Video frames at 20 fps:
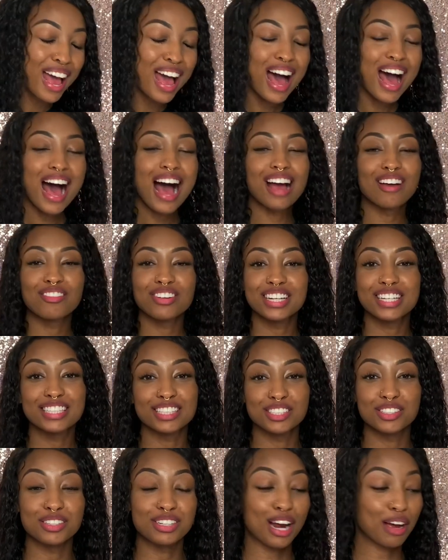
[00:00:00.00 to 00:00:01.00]
I feel like this
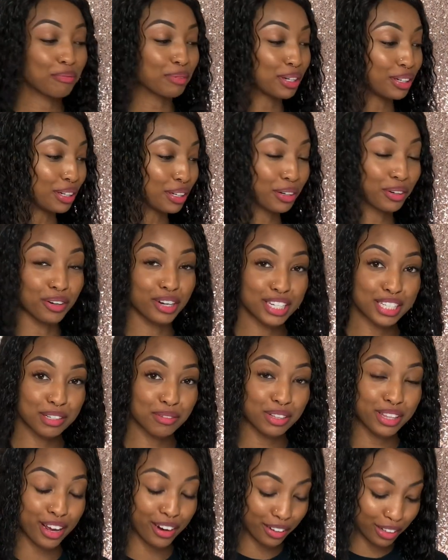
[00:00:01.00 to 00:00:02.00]
one I'm gonna look crazy
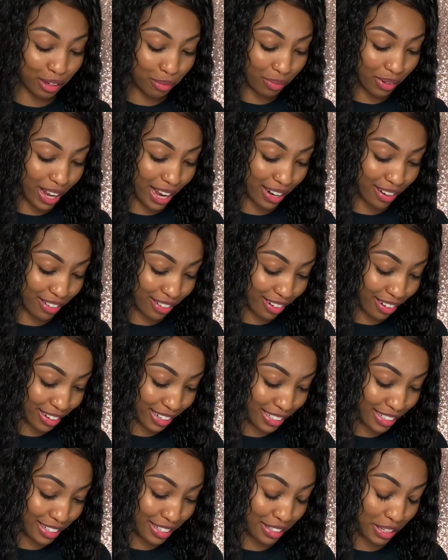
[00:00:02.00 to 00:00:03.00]
without a lip liner on,
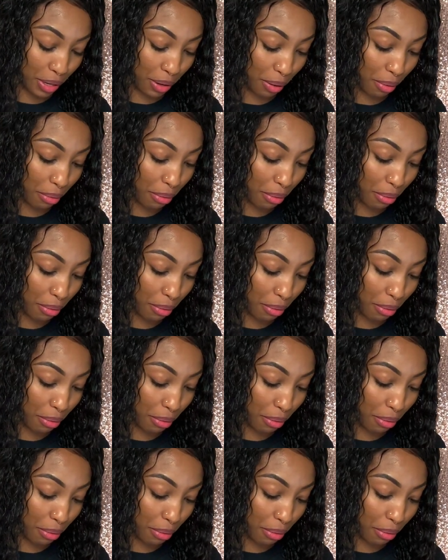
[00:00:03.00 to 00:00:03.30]
so.